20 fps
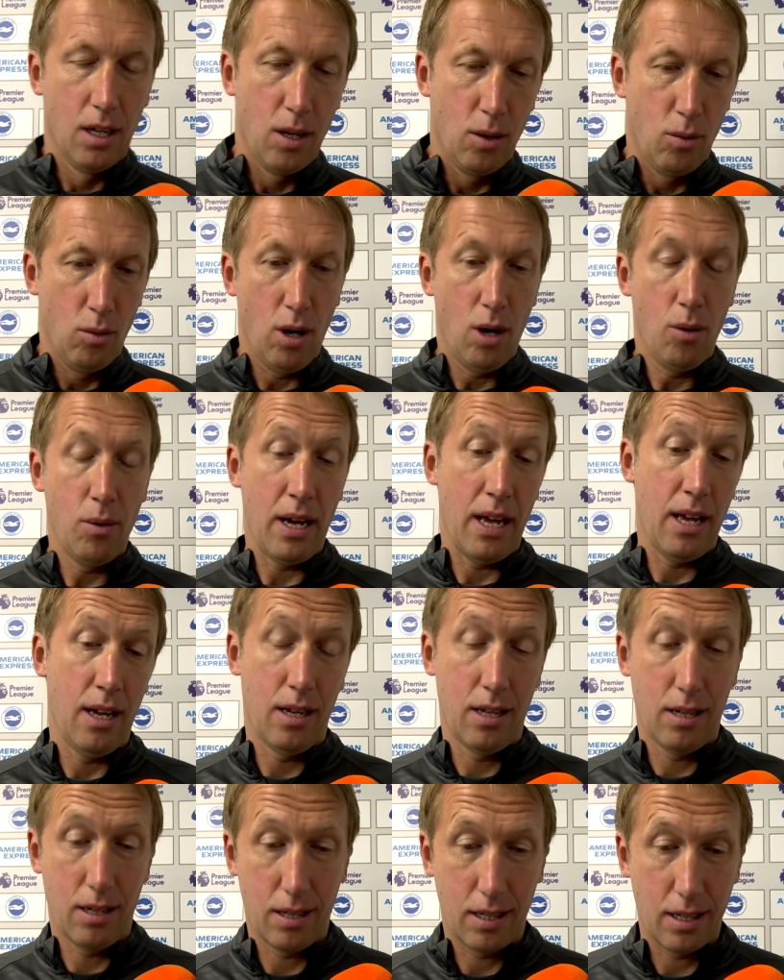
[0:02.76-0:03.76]
Well,
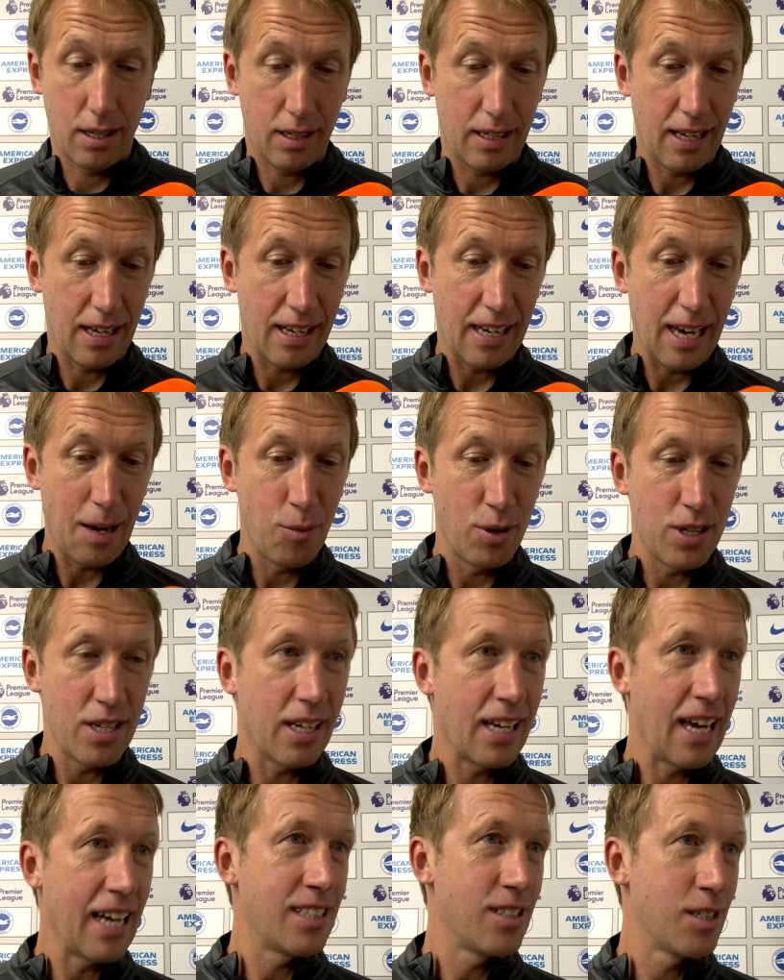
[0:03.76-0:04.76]
you get what you
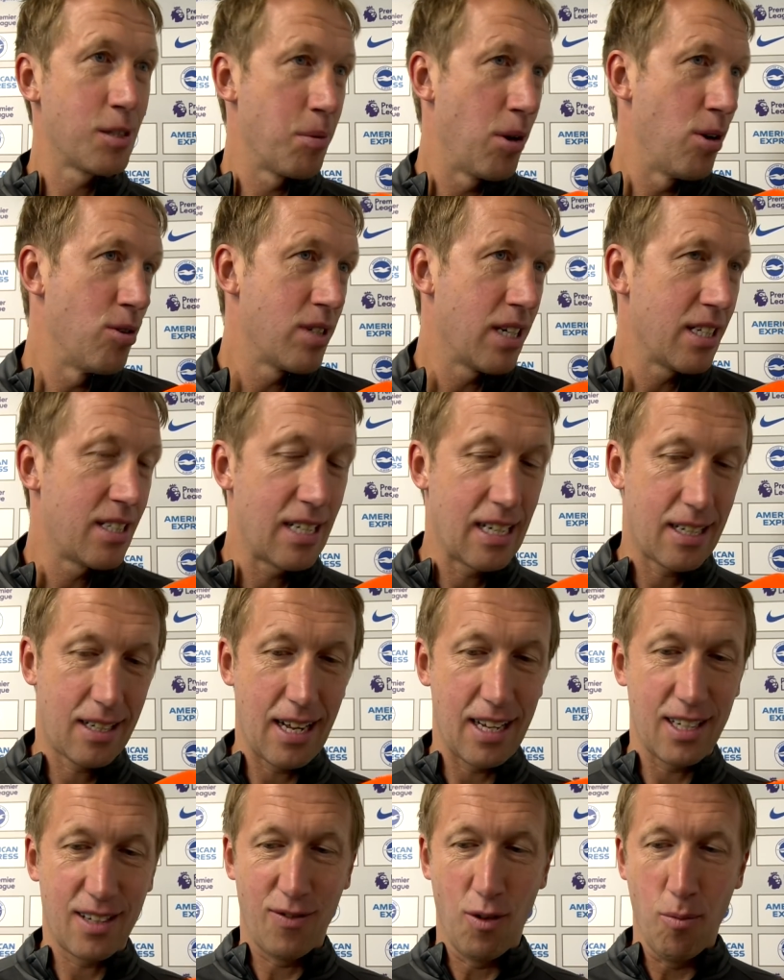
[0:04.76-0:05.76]
get, I suppose.
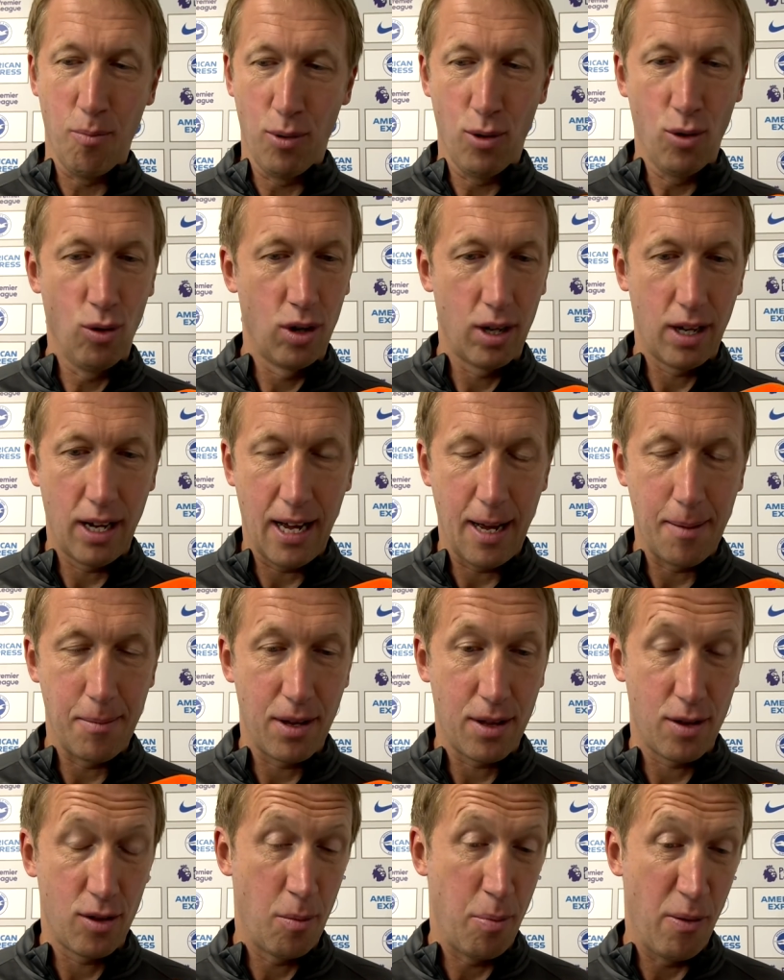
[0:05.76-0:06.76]
That's football. I
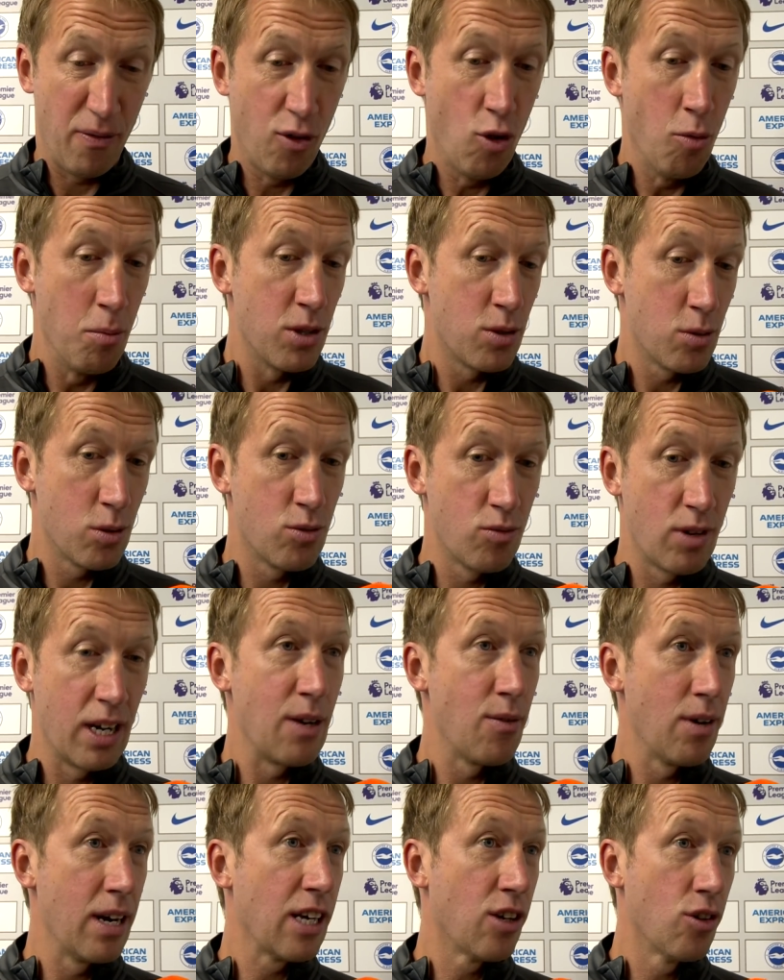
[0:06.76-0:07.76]
thought the performance was really,
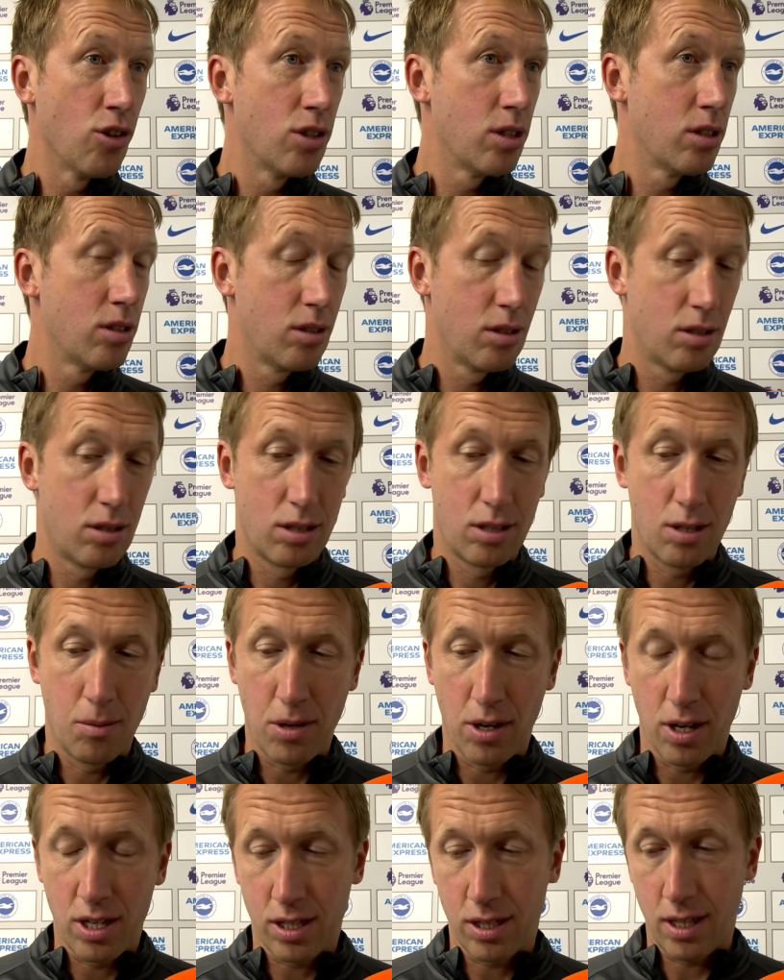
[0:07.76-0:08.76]
really good. To be
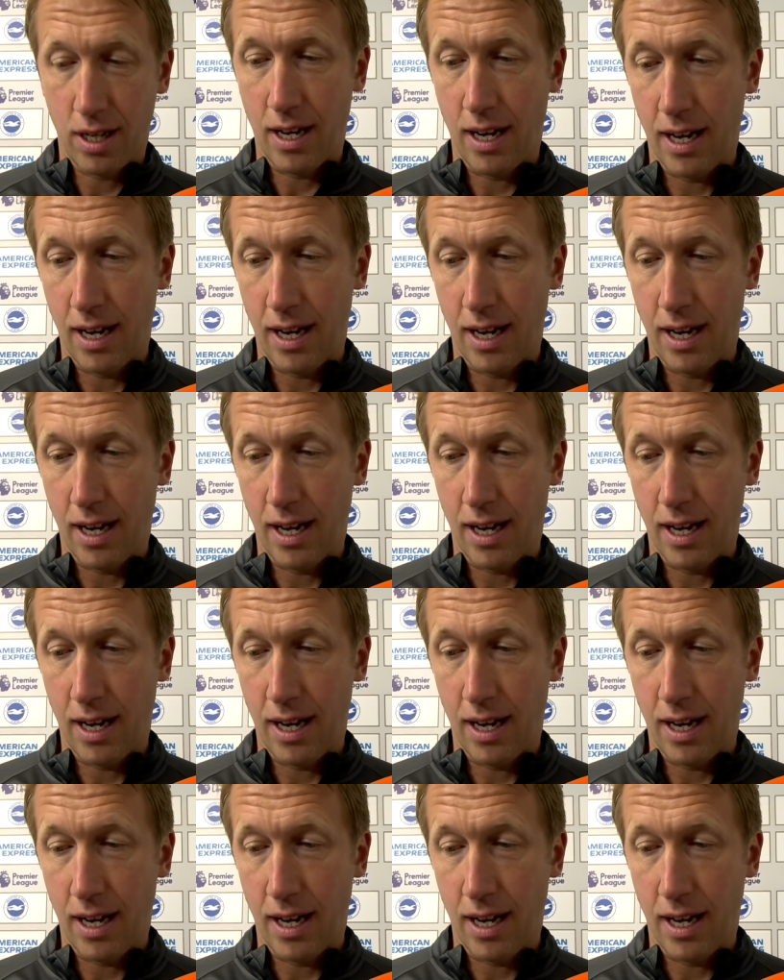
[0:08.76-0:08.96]
honest,